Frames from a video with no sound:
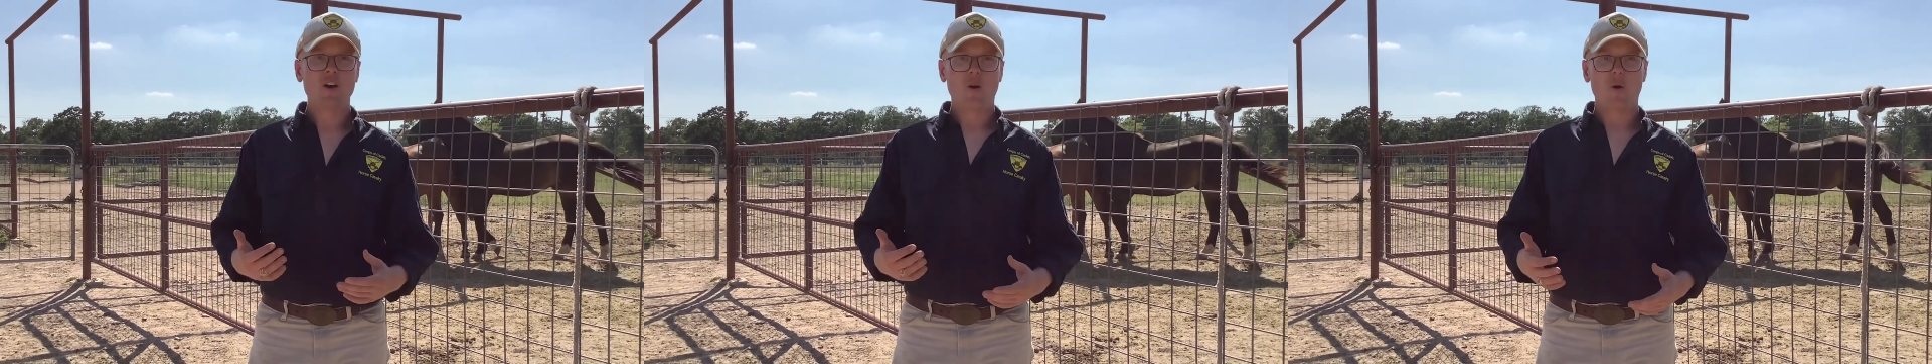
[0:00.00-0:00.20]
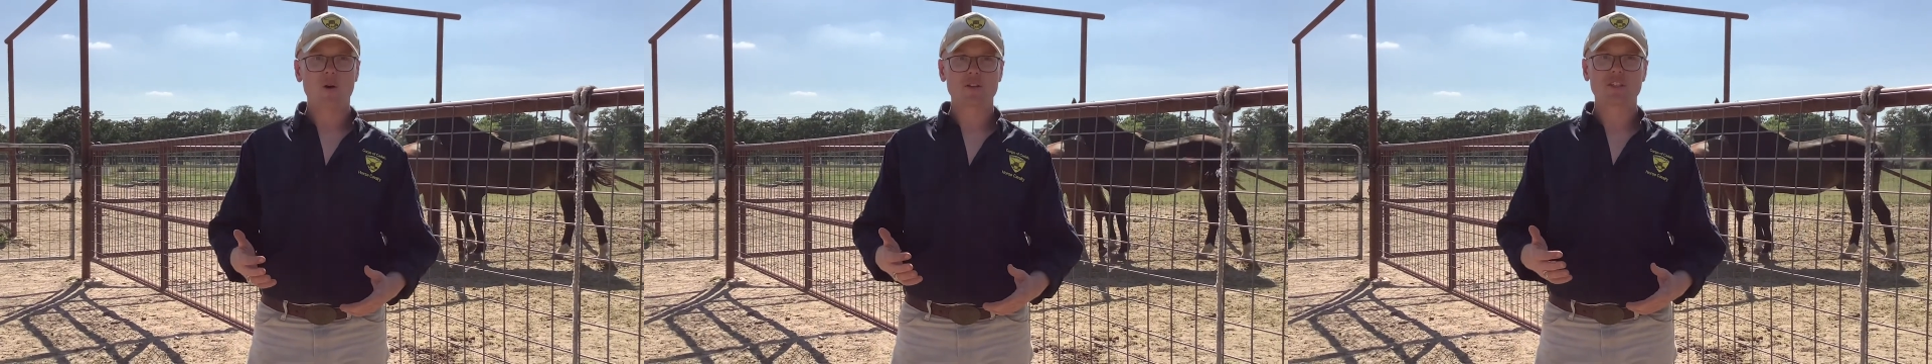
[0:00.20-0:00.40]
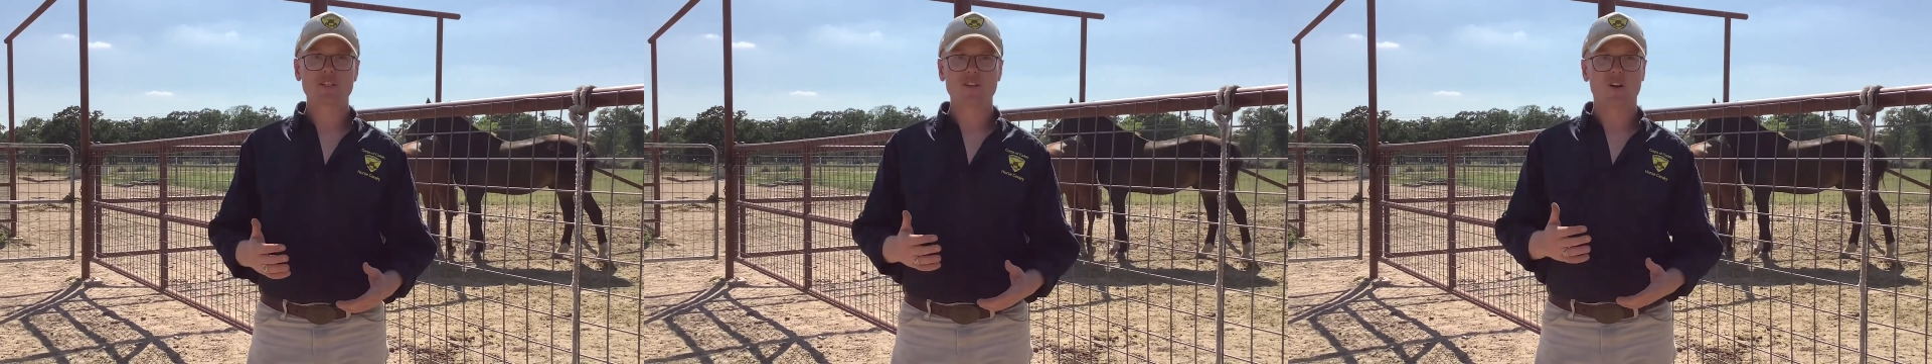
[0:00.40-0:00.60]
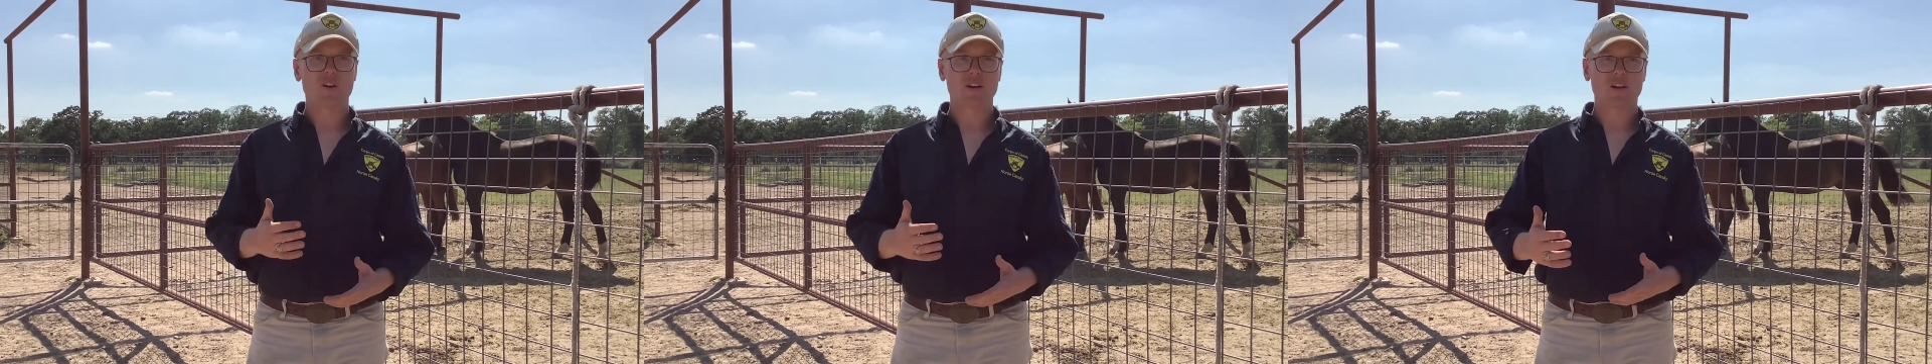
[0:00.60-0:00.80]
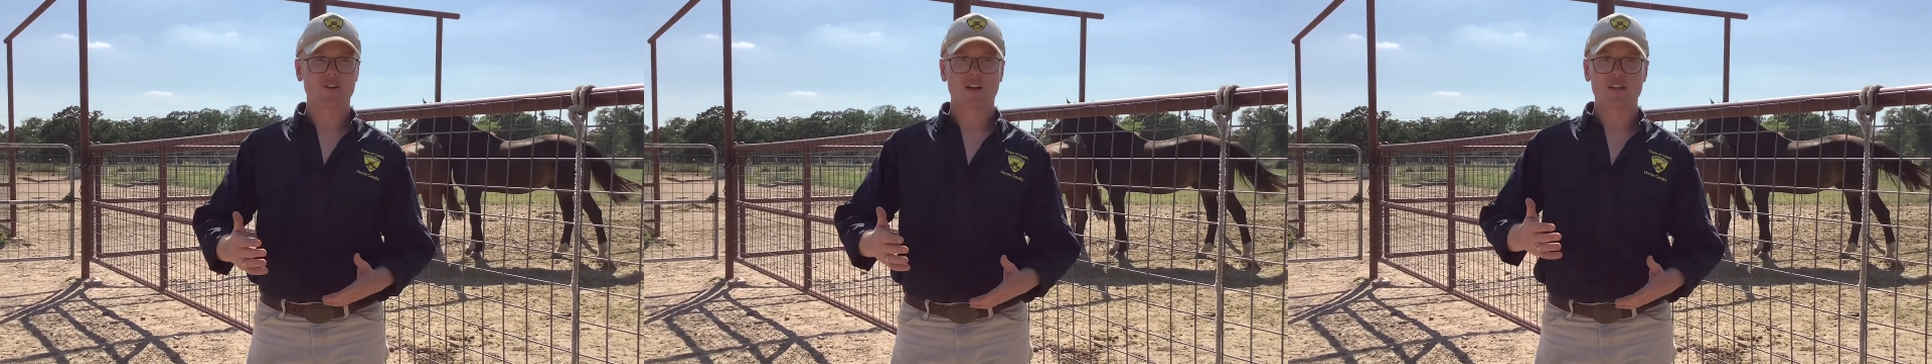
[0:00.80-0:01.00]
Horses
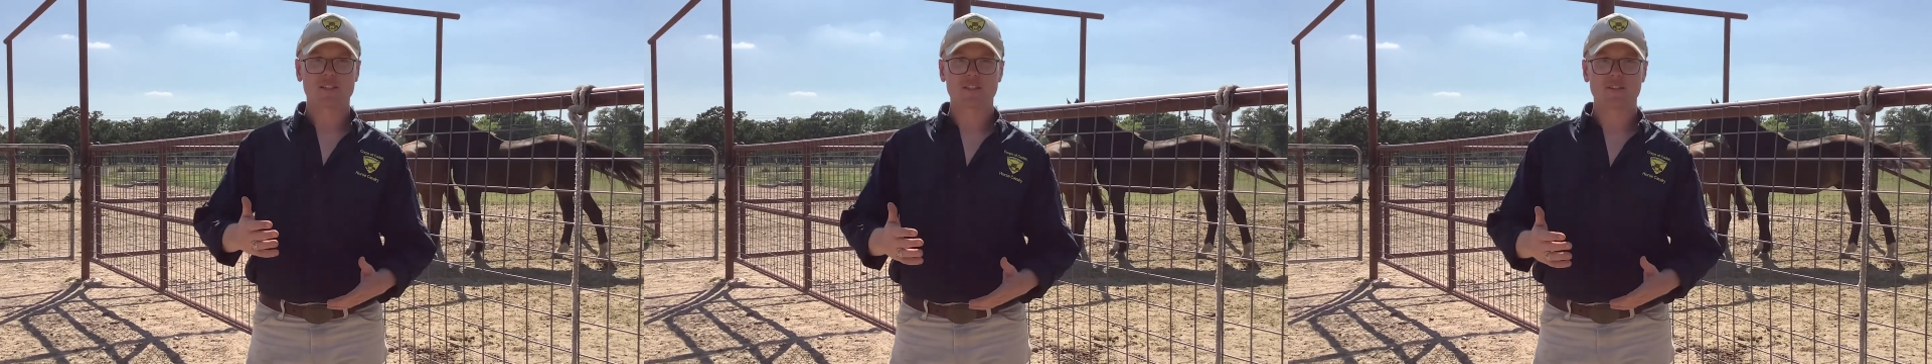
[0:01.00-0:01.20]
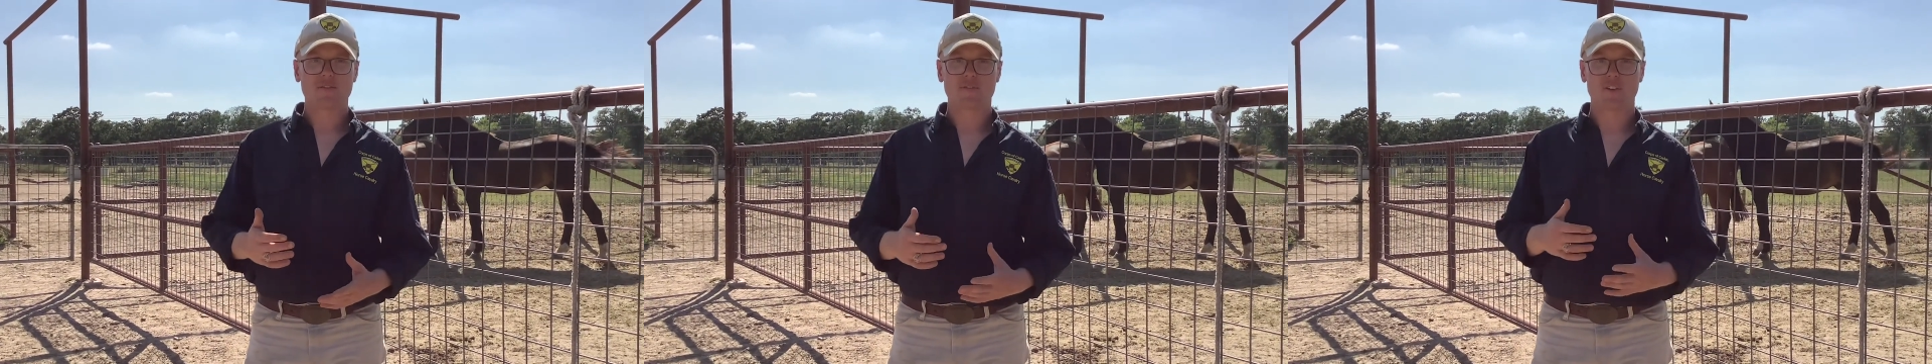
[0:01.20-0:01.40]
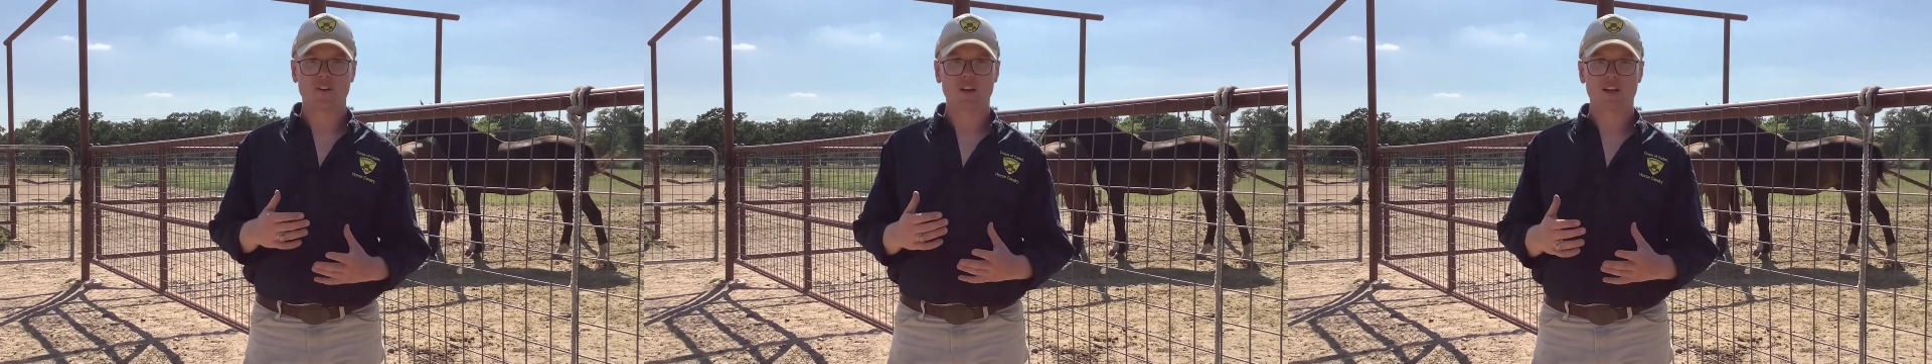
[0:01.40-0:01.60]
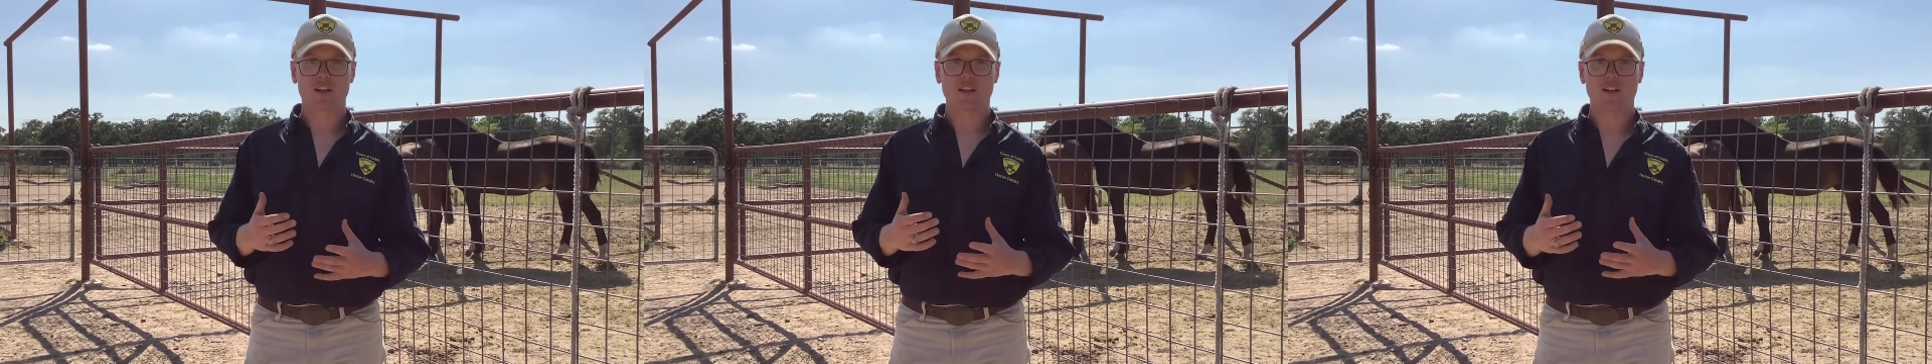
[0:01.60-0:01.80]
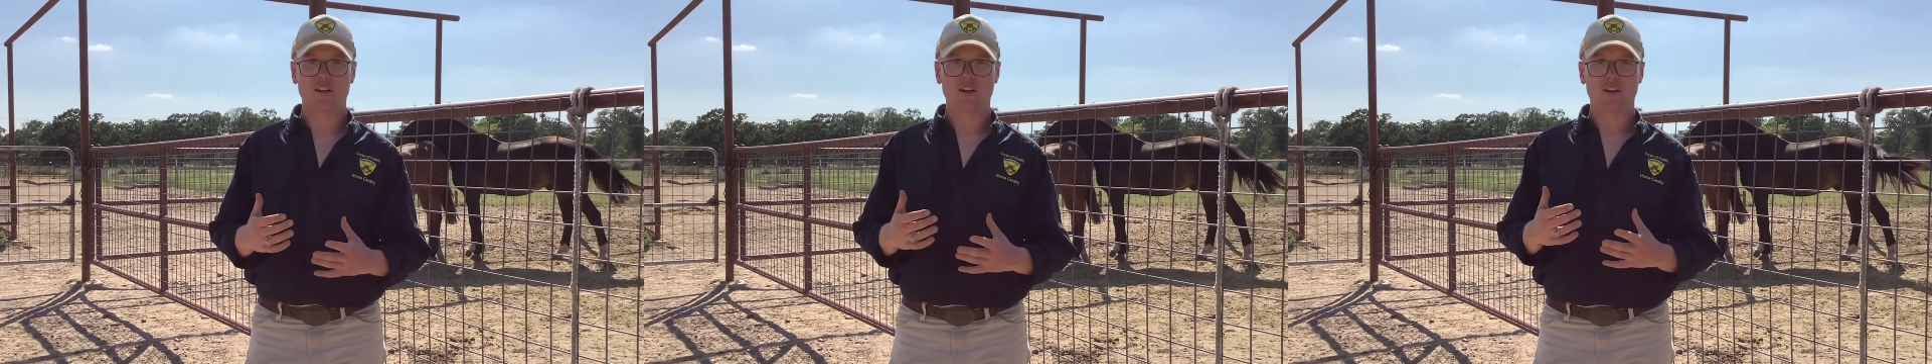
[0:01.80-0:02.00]
aren't aggressive. They're not
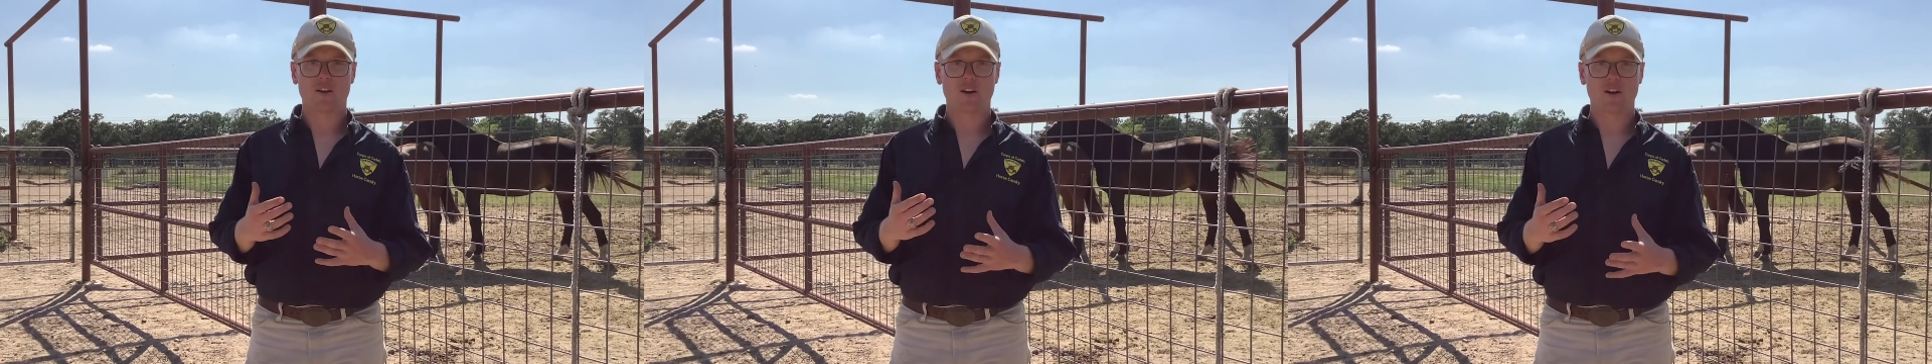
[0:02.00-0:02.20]
going to